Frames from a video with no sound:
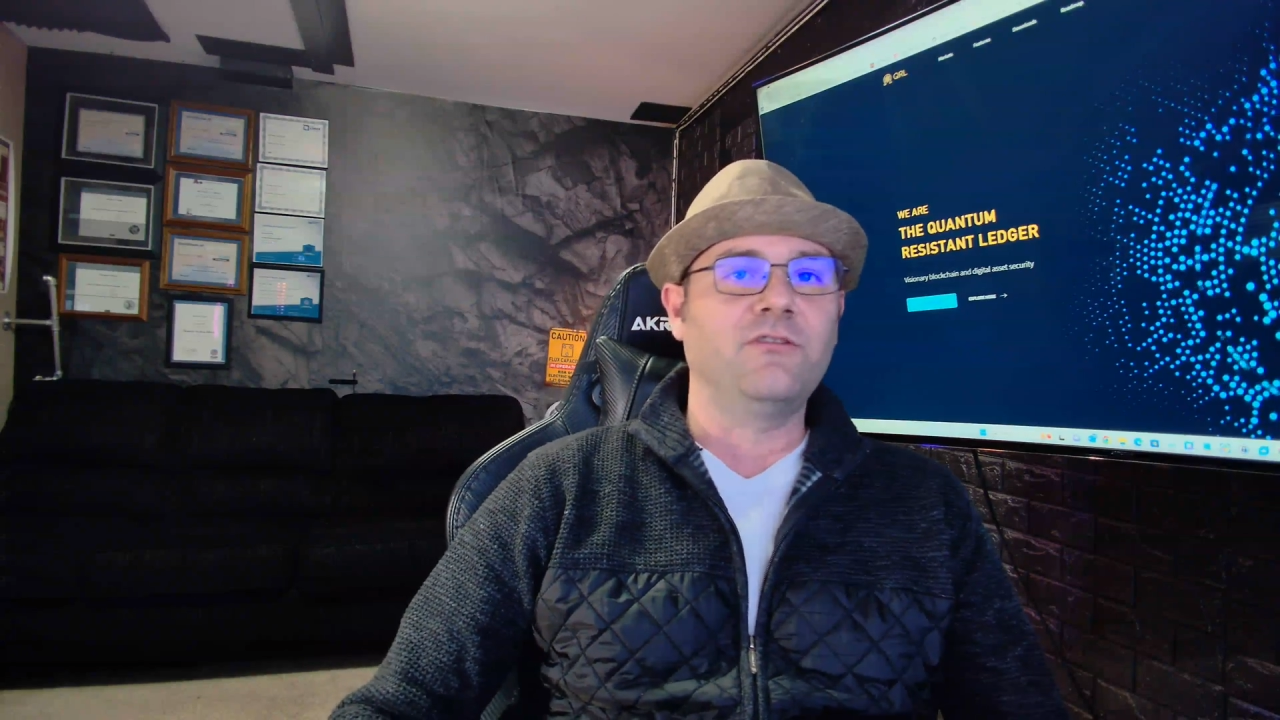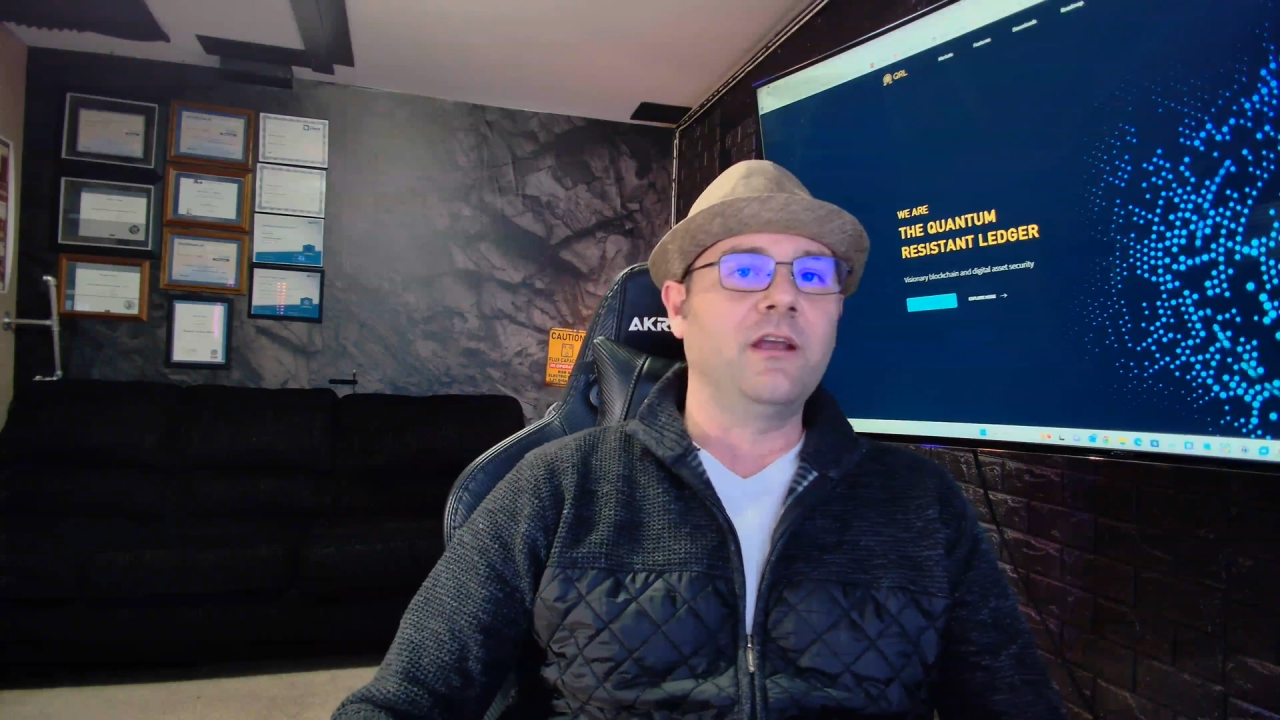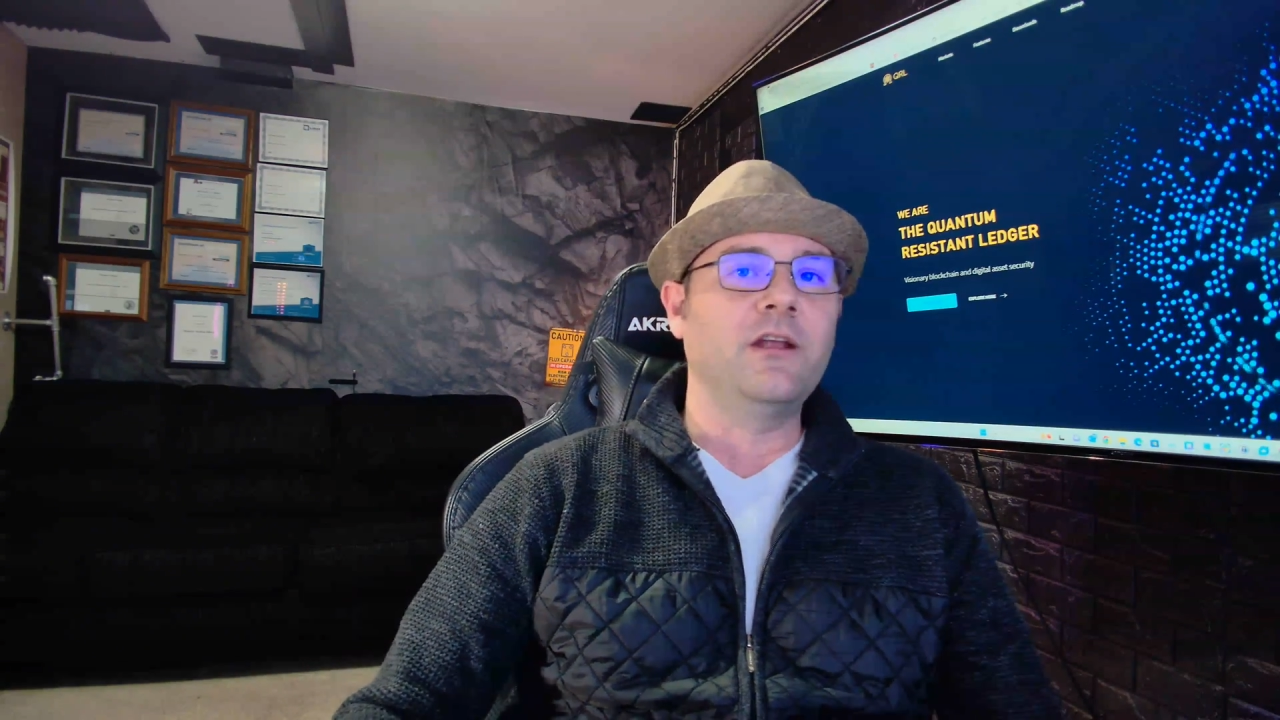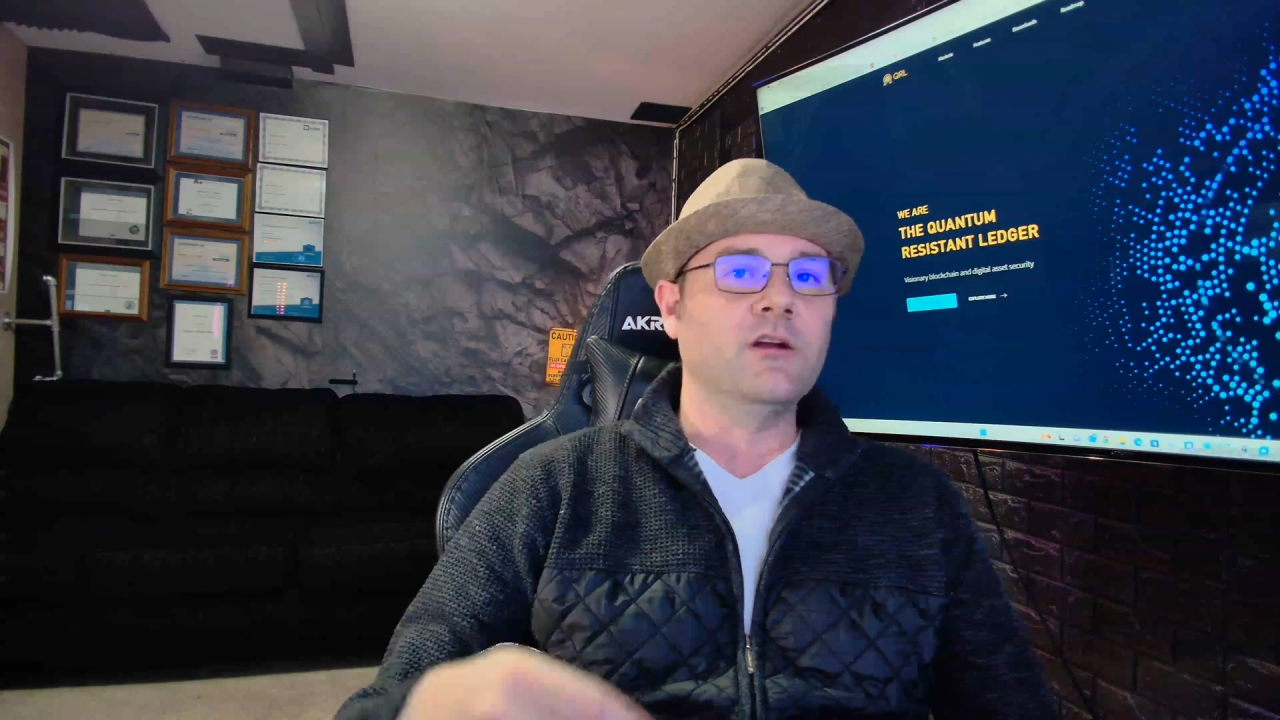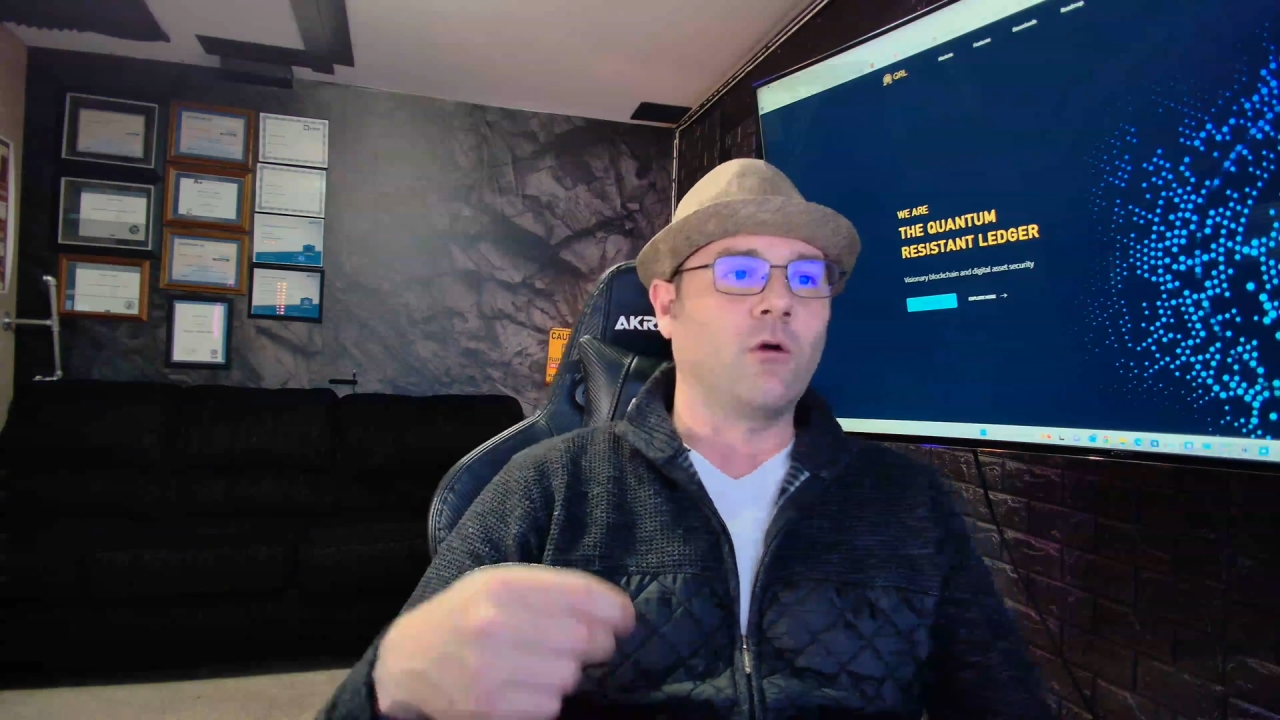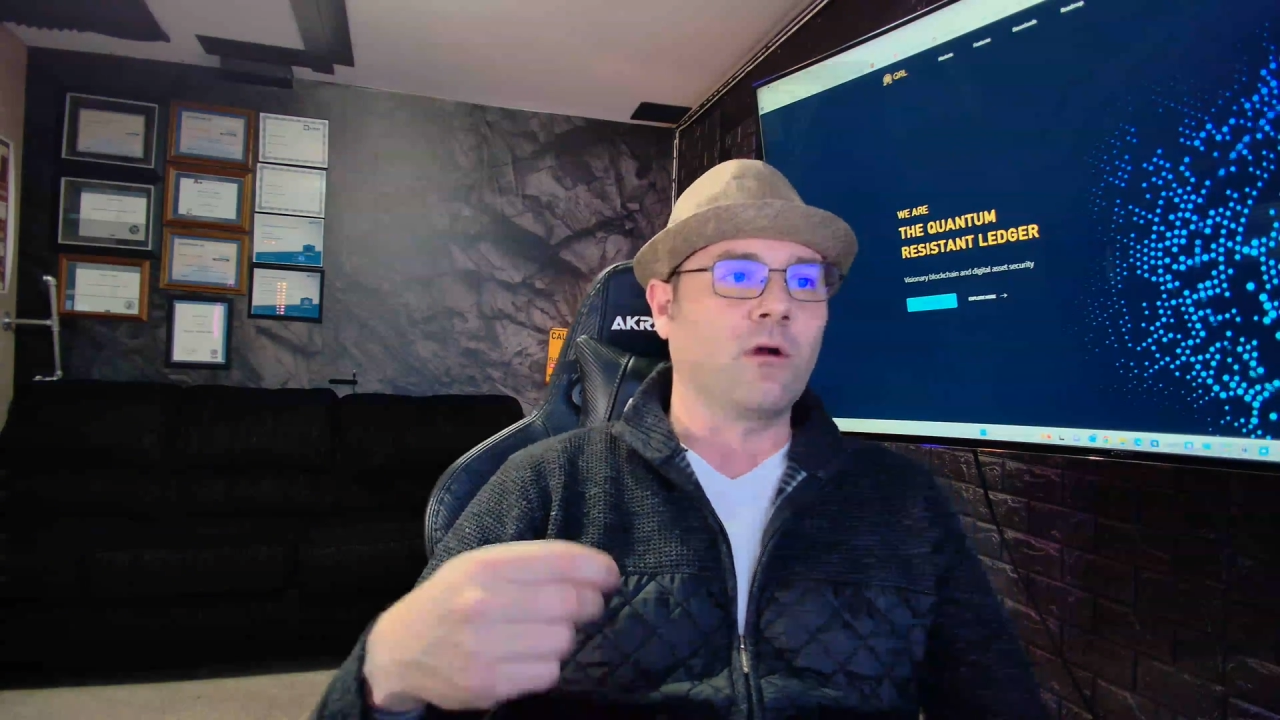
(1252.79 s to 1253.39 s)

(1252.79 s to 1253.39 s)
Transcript: in your